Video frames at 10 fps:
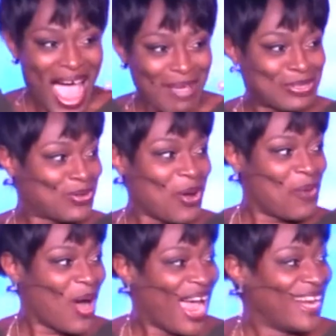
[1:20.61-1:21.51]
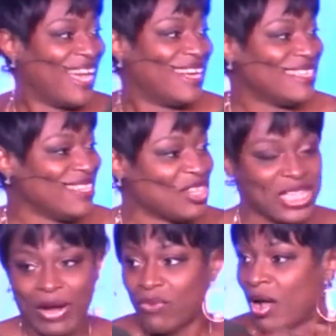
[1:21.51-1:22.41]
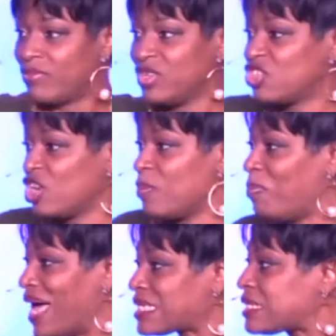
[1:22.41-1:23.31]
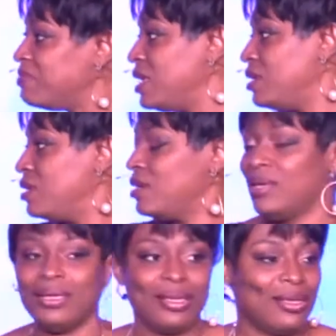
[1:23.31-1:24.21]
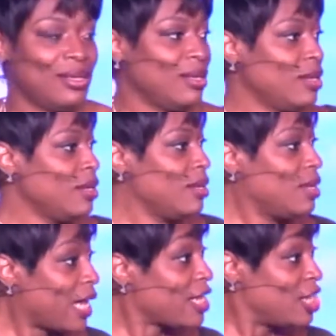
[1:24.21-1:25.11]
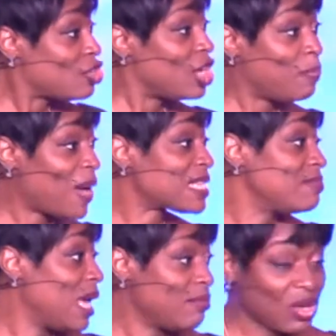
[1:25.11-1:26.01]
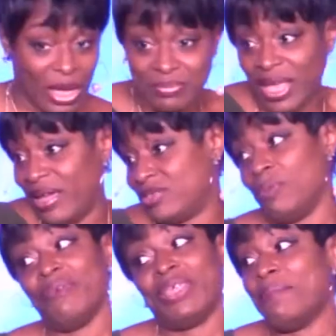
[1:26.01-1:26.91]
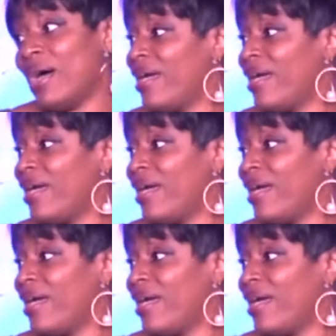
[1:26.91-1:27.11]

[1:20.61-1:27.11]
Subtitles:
arms thrown wide, and they just, like, run literally past me. Like, literally past me. I'm not there. Some of them are